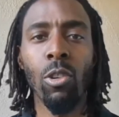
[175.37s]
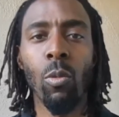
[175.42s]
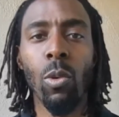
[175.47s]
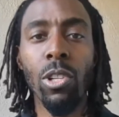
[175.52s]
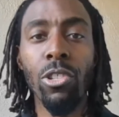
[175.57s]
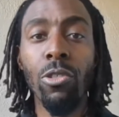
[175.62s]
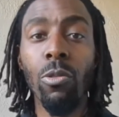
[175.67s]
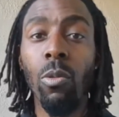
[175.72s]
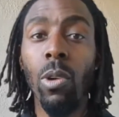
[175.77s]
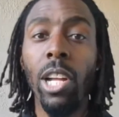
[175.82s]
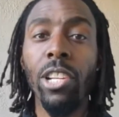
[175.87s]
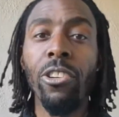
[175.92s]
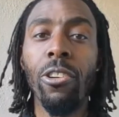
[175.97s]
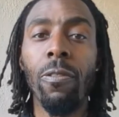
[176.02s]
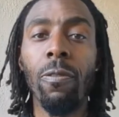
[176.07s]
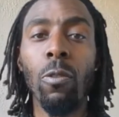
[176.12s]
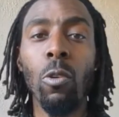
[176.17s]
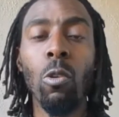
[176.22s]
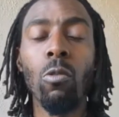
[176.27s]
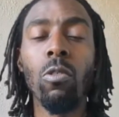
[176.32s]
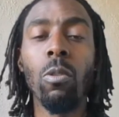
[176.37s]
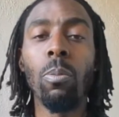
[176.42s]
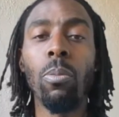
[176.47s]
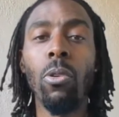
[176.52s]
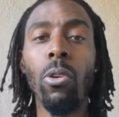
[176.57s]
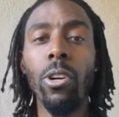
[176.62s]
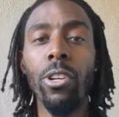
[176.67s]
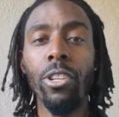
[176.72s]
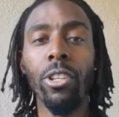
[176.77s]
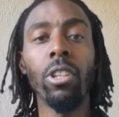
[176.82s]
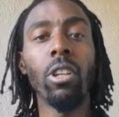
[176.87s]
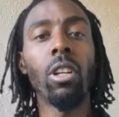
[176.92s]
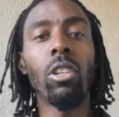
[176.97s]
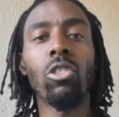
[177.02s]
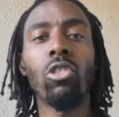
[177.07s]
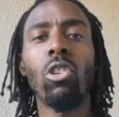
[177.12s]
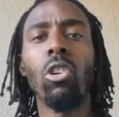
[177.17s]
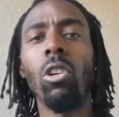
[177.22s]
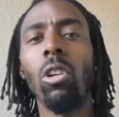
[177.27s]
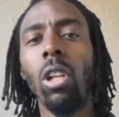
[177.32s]
So once you run your full report, you're
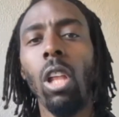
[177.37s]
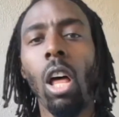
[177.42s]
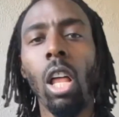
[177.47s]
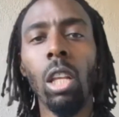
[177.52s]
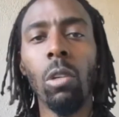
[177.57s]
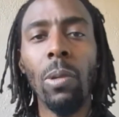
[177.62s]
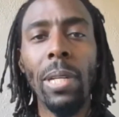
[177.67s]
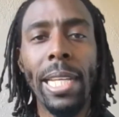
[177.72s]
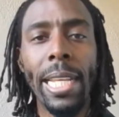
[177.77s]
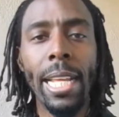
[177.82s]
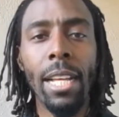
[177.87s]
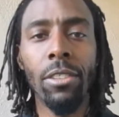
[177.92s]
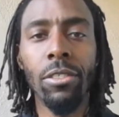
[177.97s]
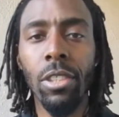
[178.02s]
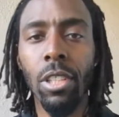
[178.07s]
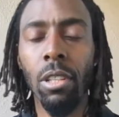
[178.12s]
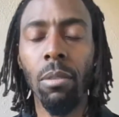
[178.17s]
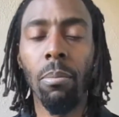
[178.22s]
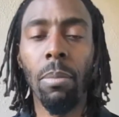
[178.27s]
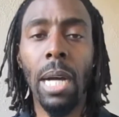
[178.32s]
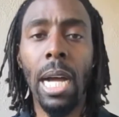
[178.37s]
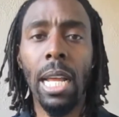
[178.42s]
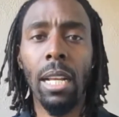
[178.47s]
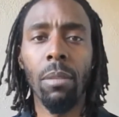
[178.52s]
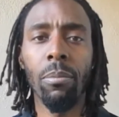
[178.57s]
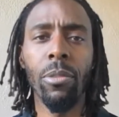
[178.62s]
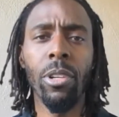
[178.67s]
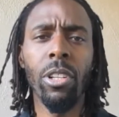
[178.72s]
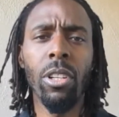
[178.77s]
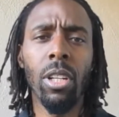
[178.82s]
going to scroll all the way down to the bottom.